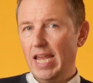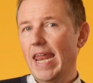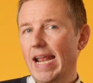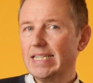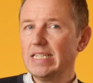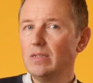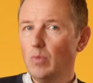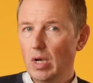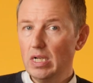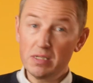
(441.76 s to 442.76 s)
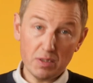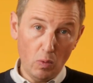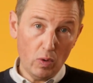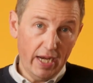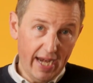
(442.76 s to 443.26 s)
connecting words
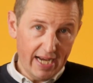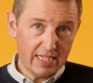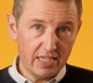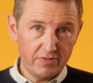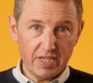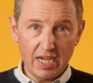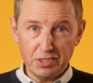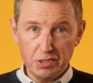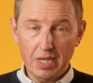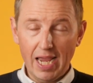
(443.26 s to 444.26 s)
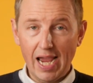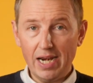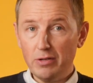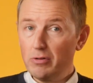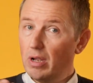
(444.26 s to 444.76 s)
or connectives as you can,
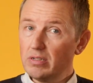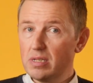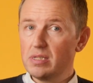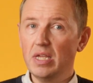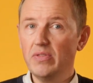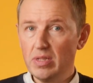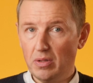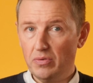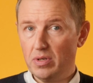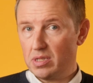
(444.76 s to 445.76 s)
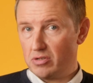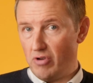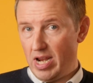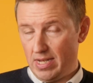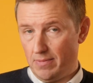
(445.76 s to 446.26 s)
and you're going to see these on the
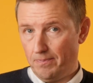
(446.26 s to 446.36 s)
screen.